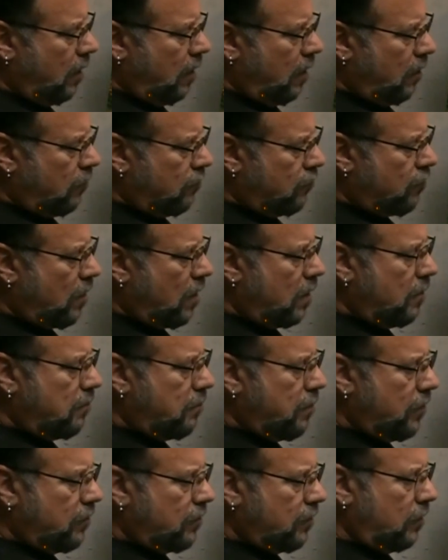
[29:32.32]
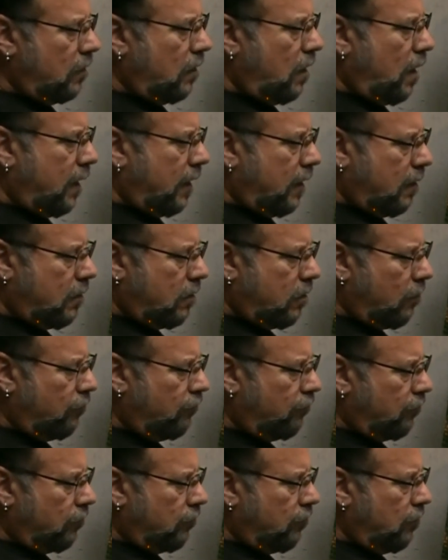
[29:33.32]
try to put the light
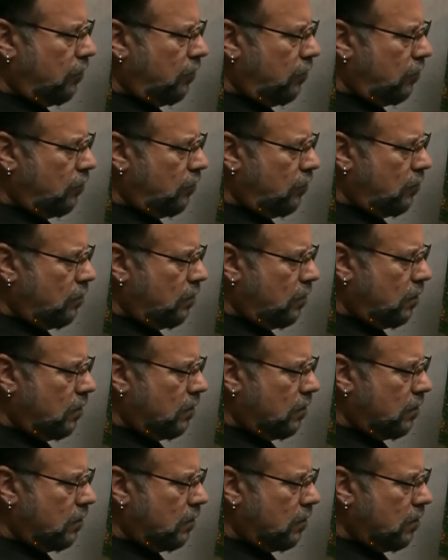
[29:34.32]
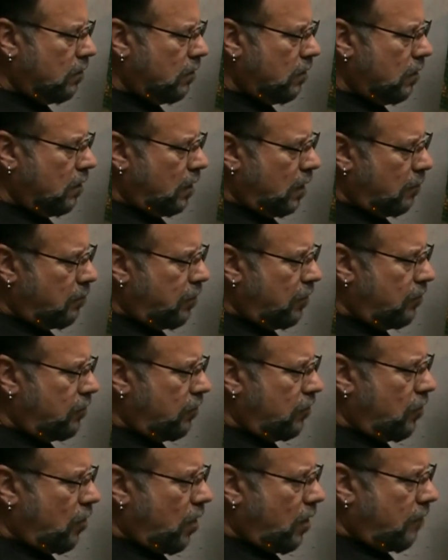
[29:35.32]
closer to you and put
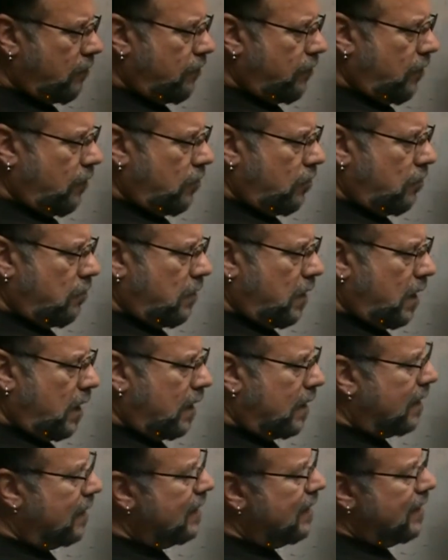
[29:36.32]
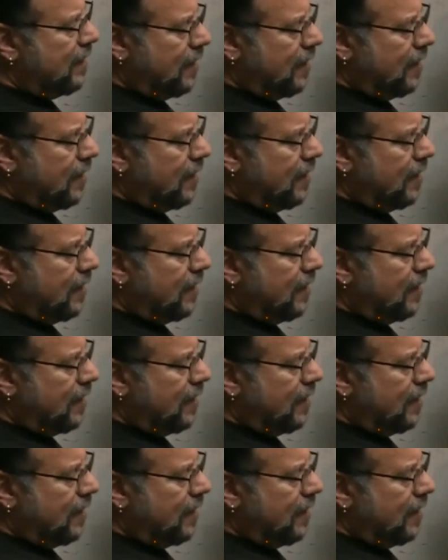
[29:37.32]
the dark further back.